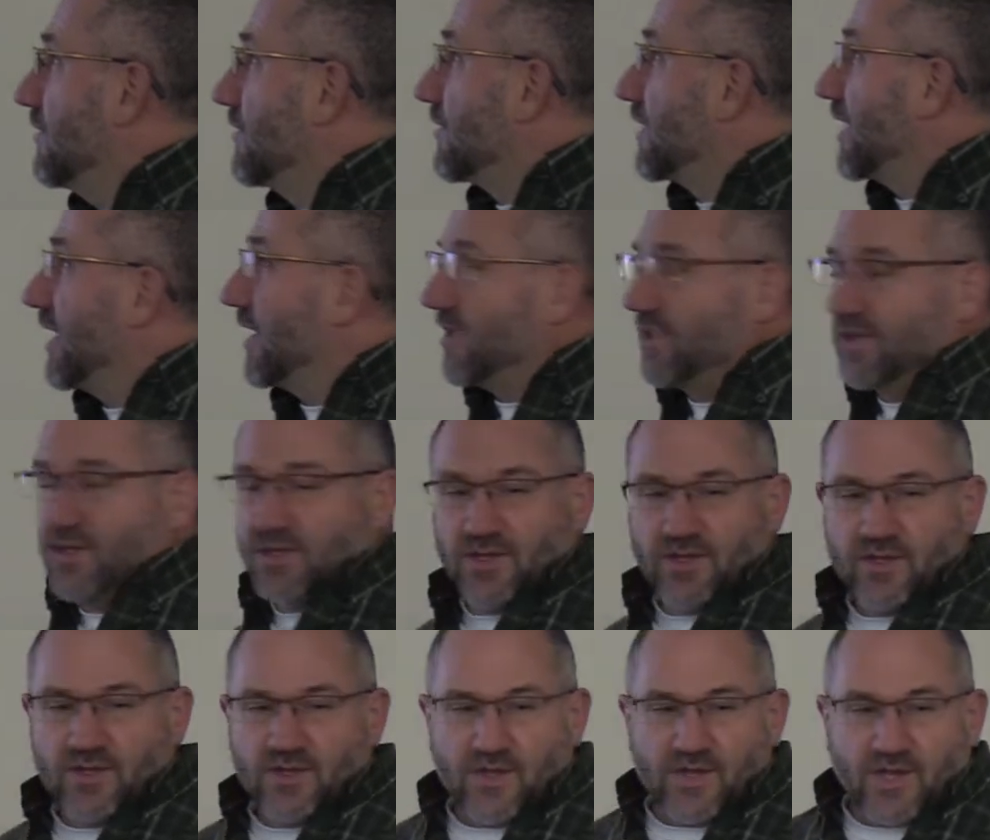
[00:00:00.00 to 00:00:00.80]
Okay.
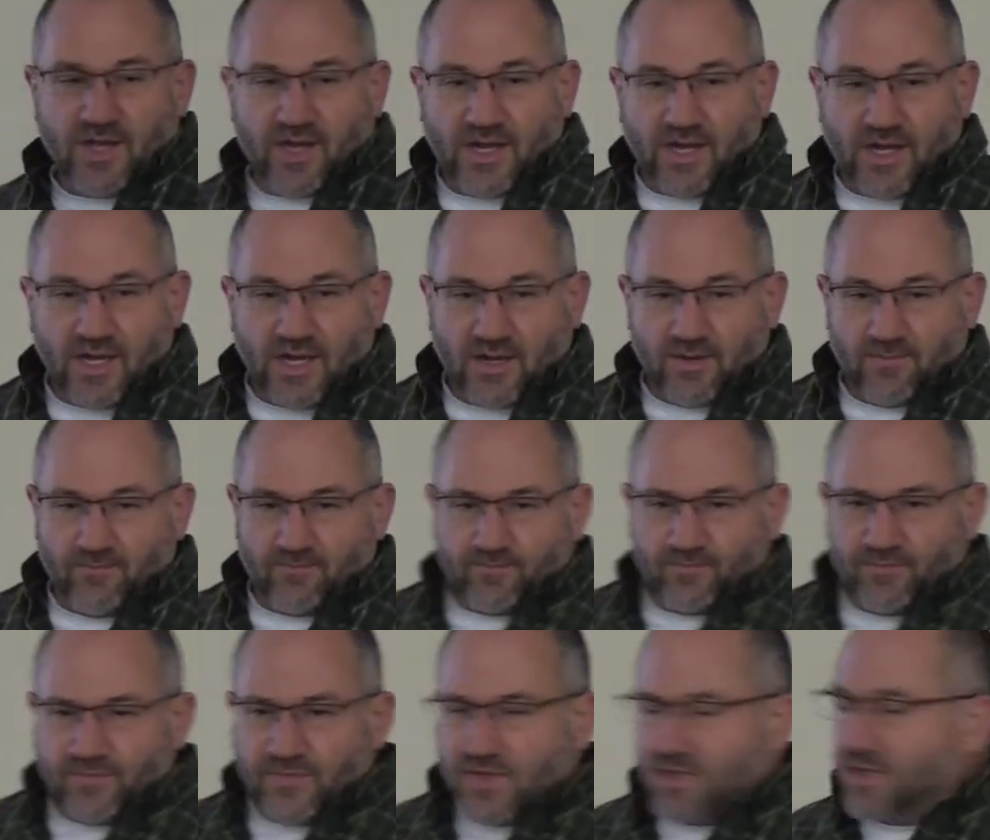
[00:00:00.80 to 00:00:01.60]

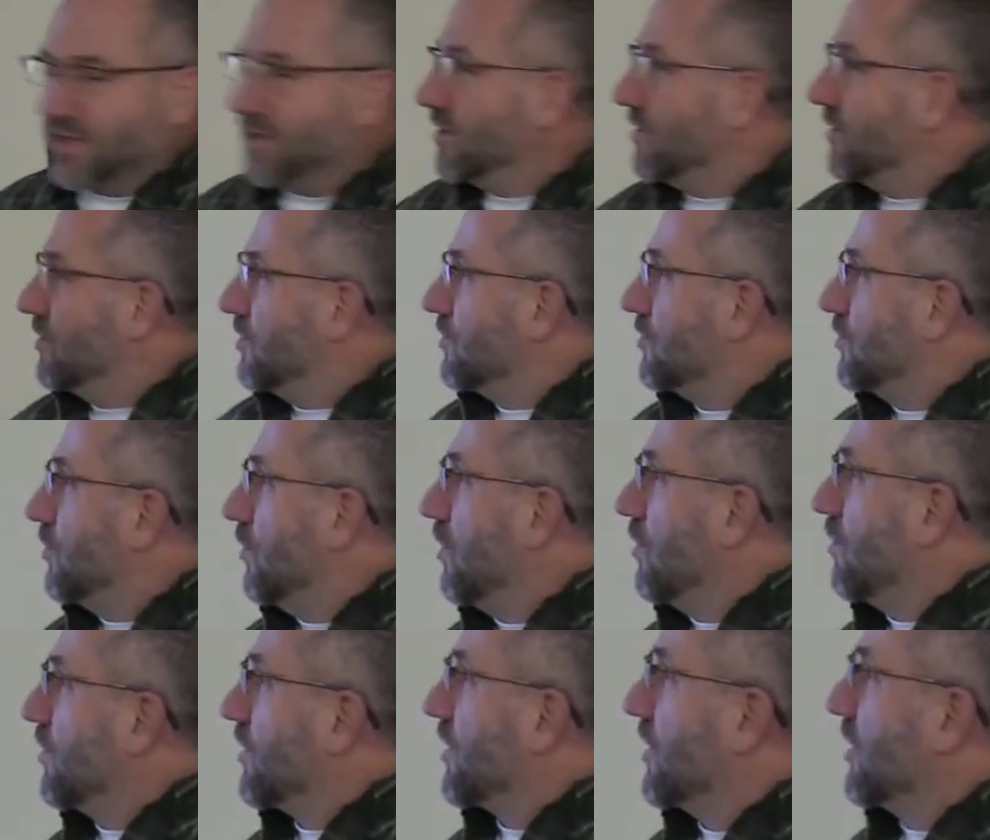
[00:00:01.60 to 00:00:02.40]
Um, so
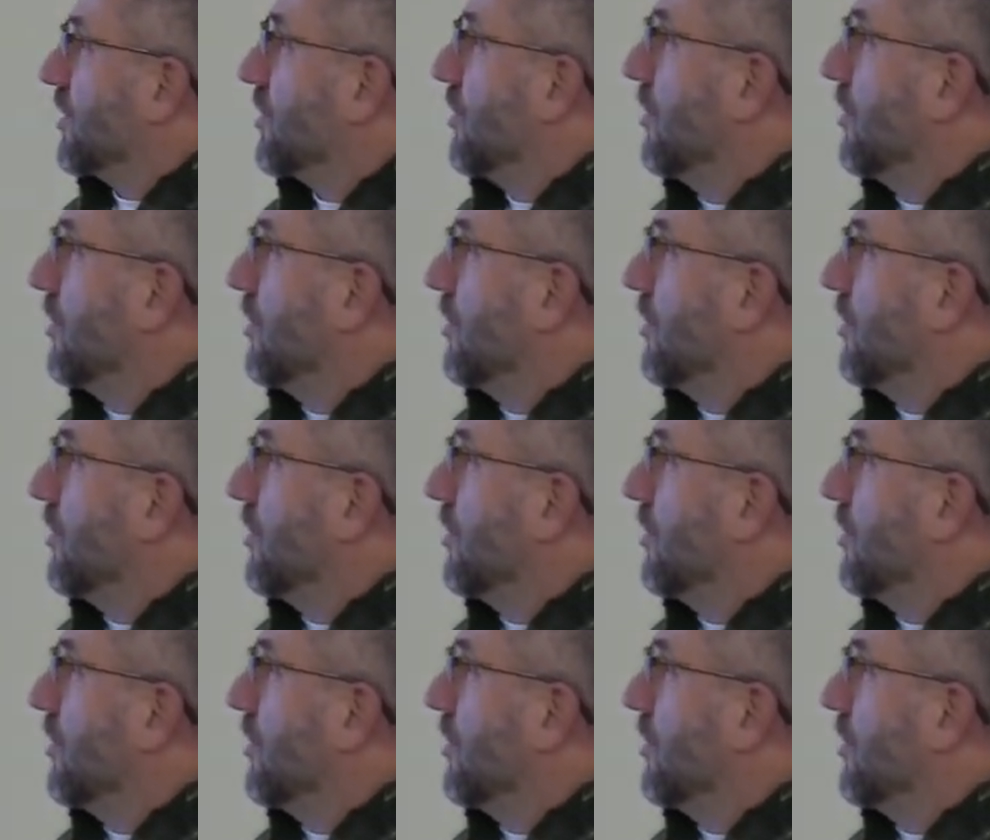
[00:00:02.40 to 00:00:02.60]
what we're going